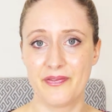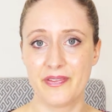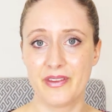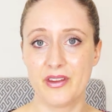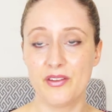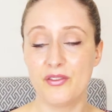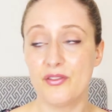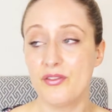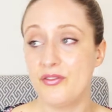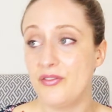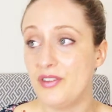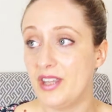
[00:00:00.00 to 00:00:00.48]

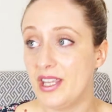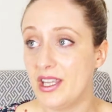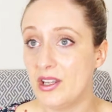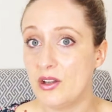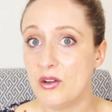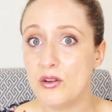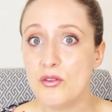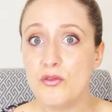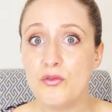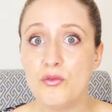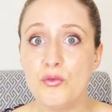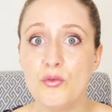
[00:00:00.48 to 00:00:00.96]
Fear
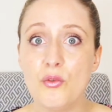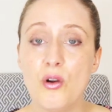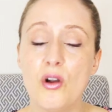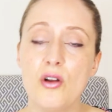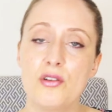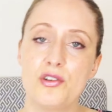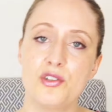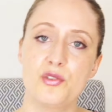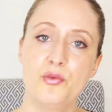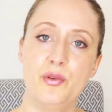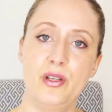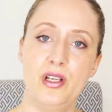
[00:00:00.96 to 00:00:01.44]
of
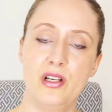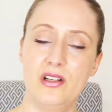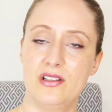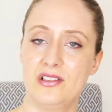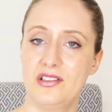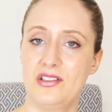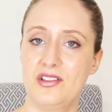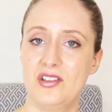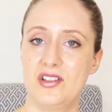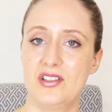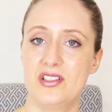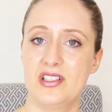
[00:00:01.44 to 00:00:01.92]
what, we
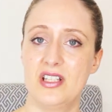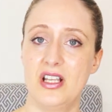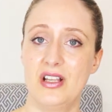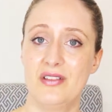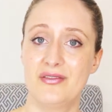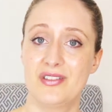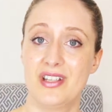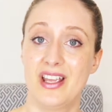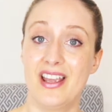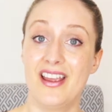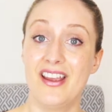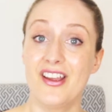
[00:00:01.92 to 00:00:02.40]
ask
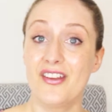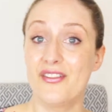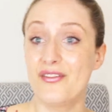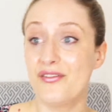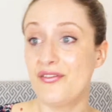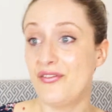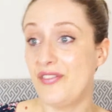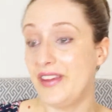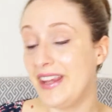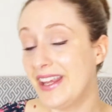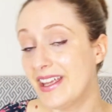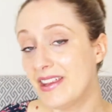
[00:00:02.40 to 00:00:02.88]
ourselves?
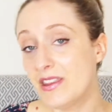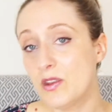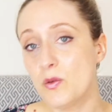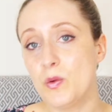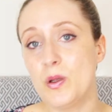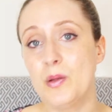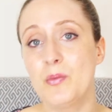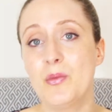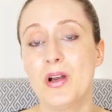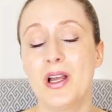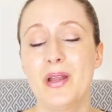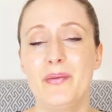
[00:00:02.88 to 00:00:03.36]
Fear that
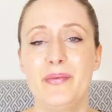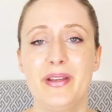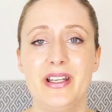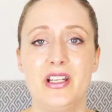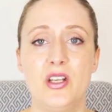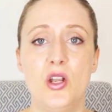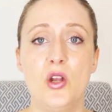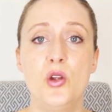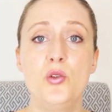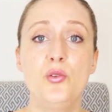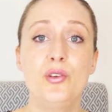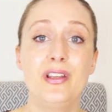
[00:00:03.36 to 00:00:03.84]
we might be
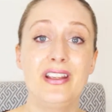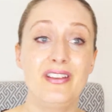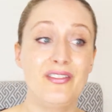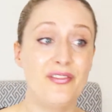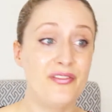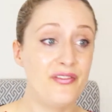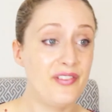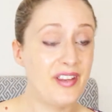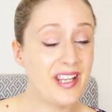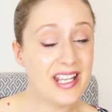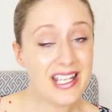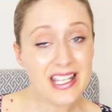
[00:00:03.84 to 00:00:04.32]
lonely,
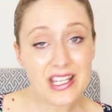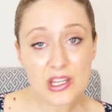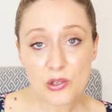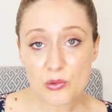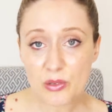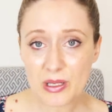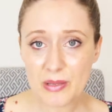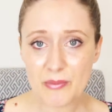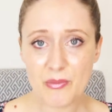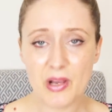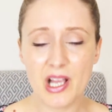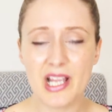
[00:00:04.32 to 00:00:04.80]
fear that
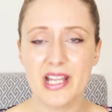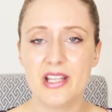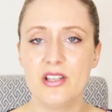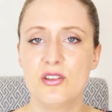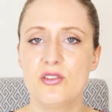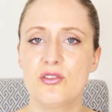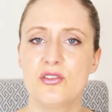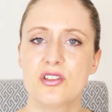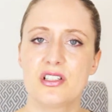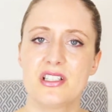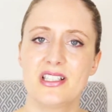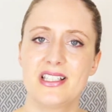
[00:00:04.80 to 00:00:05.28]
we might
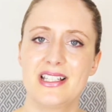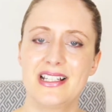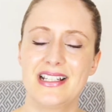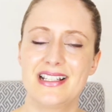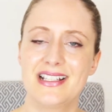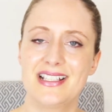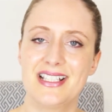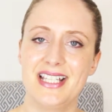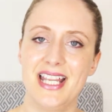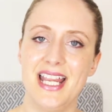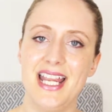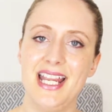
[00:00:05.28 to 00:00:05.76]
not
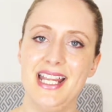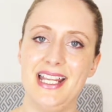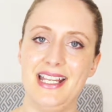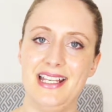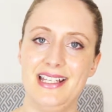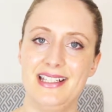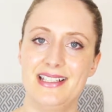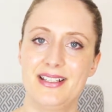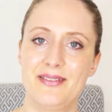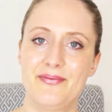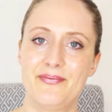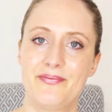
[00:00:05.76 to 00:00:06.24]
succeed.